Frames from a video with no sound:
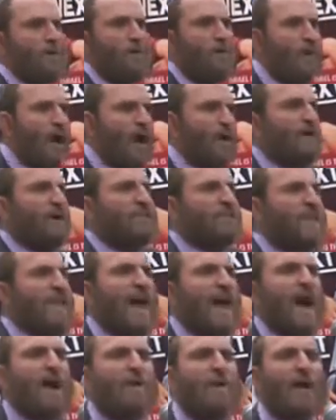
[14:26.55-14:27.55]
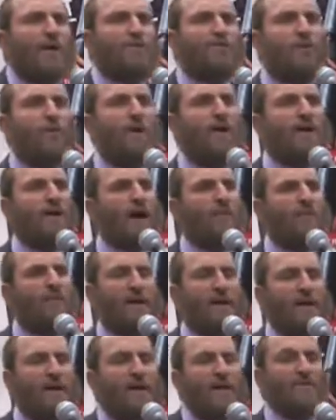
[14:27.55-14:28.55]
Where is the outrage for a
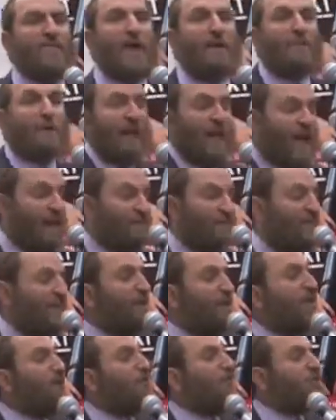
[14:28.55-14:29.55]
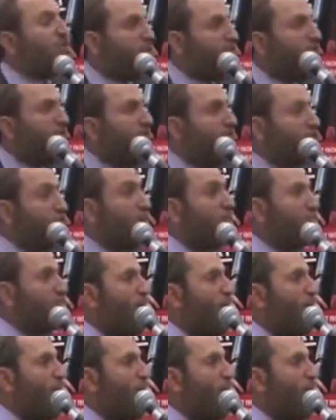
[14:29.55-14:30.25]
government that will have little children,